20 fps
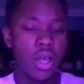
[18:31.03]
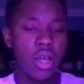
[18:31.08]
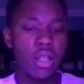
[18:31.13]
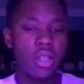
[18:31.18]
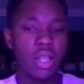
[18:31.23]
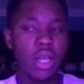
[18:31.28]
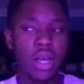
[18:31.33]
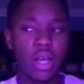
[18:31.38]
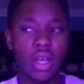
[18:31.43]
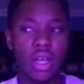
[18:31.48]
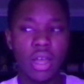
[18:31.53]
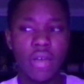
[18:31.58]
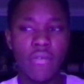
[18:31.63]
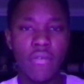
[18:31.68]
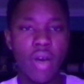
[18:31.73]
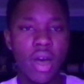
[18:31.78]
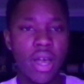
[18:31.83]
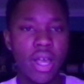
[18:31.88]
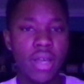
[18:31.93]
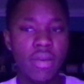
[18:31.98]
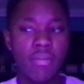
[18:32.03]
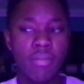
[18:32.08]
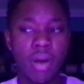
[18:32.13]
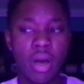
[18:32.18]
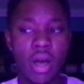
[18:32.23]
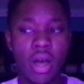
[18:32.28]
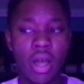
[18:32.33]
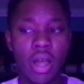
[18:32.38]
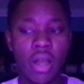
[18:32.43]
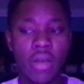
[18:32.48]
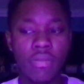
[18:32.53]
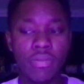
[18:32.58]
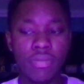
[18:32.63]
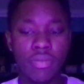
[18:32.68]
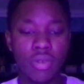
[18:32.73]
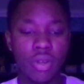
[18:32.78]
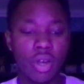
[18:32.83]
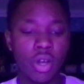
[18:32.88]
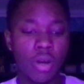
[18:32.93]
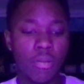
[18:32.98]
like if I can buy
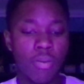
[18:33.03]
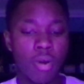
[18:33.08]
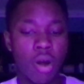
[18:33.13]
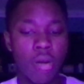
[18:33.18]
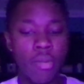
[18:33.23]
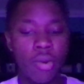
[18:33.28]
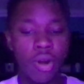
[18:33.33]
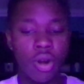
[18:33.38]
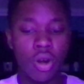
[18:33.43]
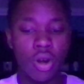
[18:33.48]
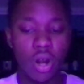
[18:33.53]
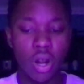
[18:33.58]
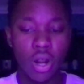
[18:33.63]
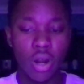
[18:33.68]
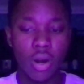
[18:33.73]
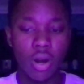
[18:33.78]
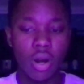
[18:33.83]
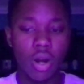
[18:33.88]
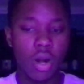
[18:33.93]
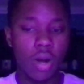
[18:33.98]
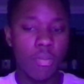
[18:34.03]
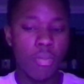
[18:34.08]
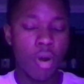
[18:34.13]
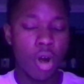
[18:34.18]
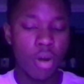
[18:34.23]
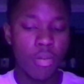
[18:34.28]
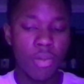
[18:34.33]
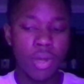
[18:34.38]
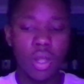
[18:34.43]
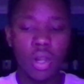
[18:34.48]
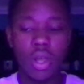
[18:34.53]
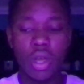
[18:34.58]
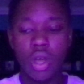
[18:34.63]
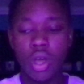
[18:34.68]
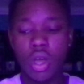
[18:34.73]
an apartment or, an apartment